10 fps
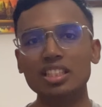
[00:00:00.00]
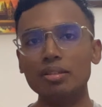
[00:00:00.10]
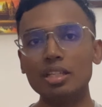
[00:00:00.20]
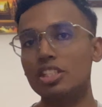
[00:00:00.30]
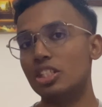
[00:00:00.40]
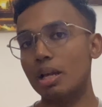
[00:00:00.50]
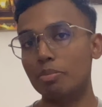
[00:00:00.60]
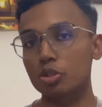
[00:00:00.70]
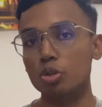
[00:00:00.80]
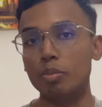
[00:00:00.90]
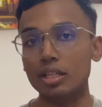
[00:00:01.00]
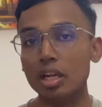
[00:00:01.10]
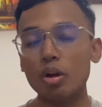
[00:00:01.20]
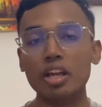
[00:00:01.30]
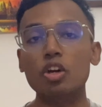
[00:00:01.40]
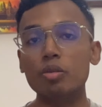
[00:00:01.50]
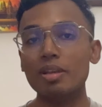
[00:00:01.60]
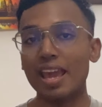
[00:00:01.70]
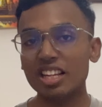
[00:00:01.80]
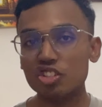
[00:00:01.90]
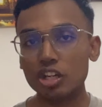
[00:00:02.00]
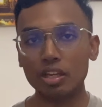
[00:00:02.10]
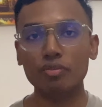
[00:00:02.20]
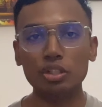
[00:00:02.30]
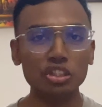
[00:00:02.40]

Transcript: it just happens so, but now I gotta be extra careful.